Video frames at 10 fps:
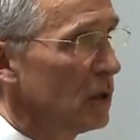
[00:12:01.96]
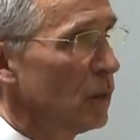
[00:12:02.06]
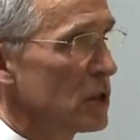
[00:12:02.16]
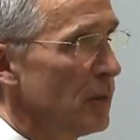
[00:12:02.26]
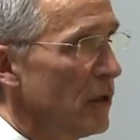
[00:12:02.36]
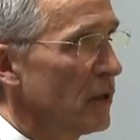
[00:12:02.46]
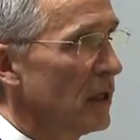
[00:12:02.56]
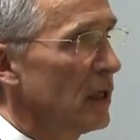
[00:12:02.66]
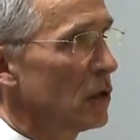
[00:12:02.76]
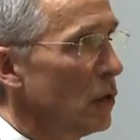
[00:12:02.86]
it was about
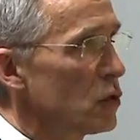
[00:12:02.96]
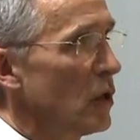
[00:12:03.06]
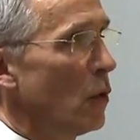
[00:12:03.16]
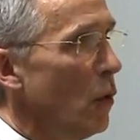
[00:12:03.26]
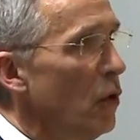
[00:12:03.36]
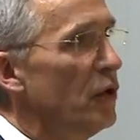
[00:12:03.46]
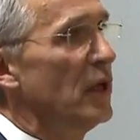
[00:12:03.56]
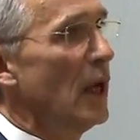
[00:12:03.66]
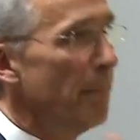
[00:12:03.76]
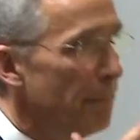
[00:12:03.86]
that those who are
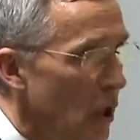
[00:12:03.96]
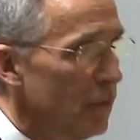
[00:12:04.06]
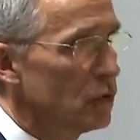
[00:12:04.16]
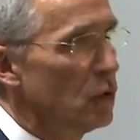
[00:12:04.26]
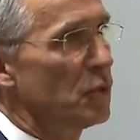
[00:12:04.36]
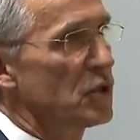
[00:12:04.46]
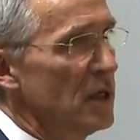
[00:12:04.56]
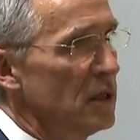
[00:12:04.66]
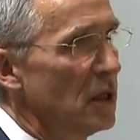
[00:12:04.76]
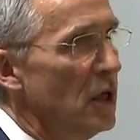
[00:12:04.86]
already above
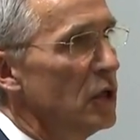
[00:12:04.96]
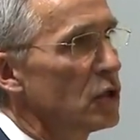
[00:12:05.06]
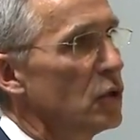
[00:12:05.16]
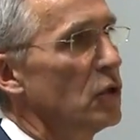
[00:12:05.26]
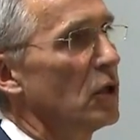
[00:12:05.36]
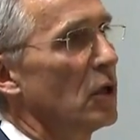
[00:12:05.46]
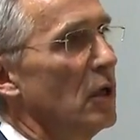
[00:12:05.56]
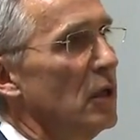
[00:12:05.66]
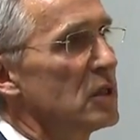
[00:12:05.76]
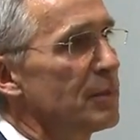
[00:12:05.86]
2% should
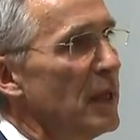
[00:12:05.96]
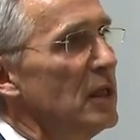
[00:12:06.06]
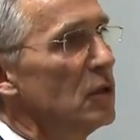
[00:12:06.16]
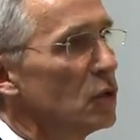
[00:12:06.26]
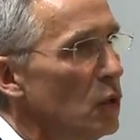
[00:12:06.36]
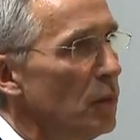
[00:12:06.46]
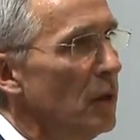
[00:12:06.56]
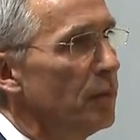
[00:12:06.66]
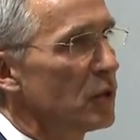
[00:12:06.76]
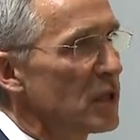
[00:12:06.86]
spend 2%,
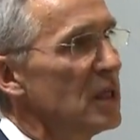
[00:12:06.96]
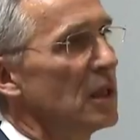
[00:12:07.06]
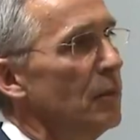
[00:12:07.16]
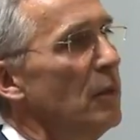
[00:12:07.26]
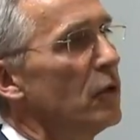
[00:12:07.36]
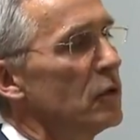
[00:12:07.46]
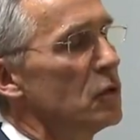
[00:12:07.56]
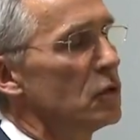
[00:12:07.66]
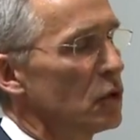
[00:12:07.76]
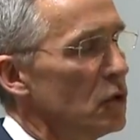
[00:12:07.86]

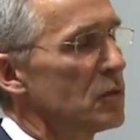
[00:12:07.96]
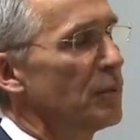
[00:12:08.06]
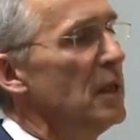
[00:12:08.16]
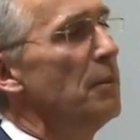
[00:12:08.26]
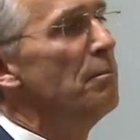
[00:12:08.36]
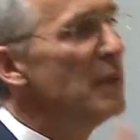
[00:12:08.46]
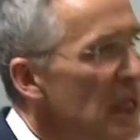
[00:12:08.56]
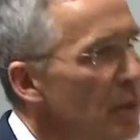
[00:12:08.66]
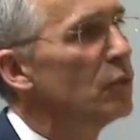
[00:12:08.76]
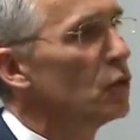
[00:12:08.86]
should spend
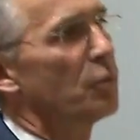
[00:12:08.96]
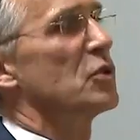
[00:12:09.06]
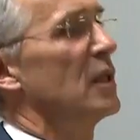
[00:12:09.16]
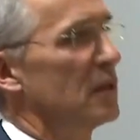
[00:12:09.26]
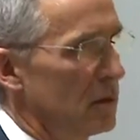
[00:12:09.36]
minimum 2%.